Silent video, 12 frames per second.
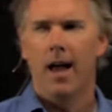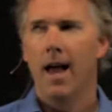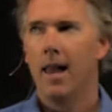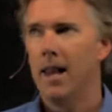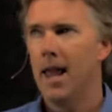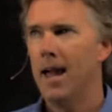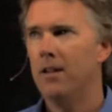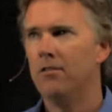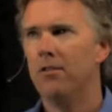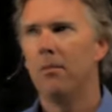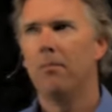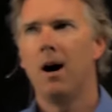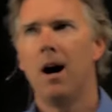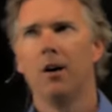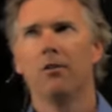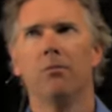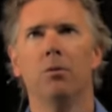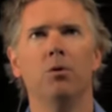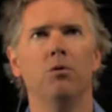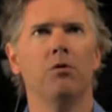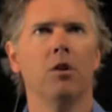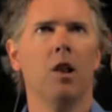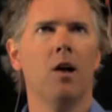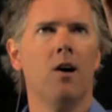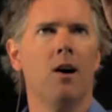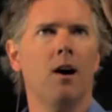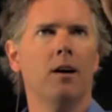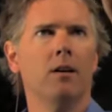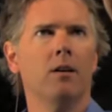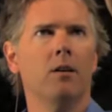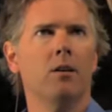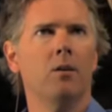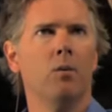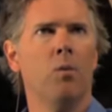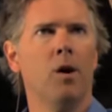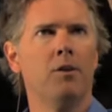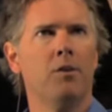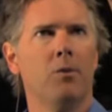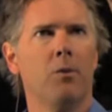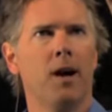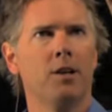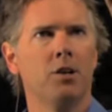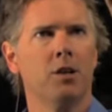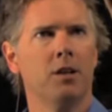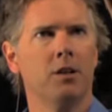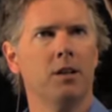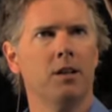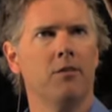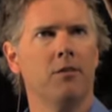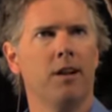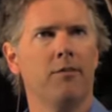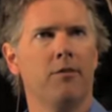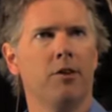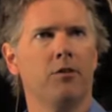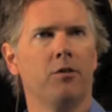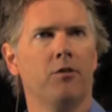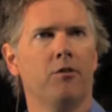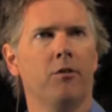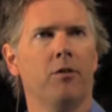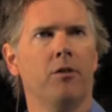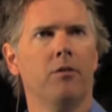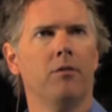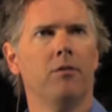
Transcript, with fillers: And as the box moves along, what direction is that frictional force?